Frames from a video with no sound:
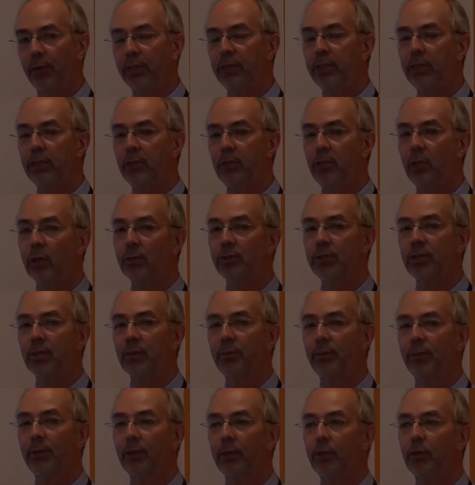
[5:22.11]
This is not
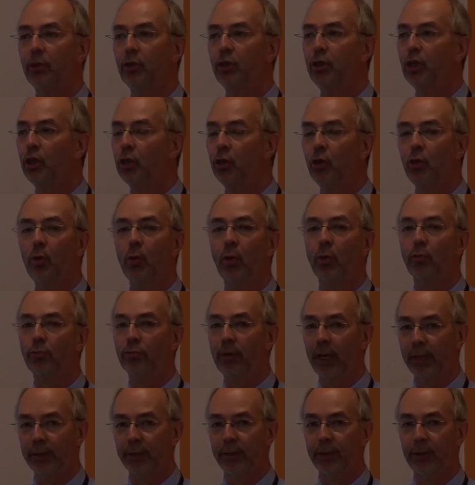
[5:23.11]
something new or
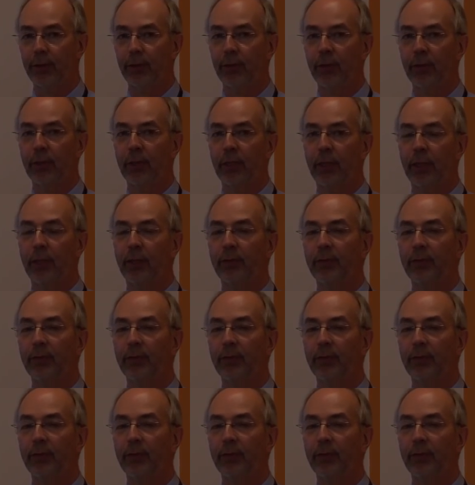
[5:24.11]
radical.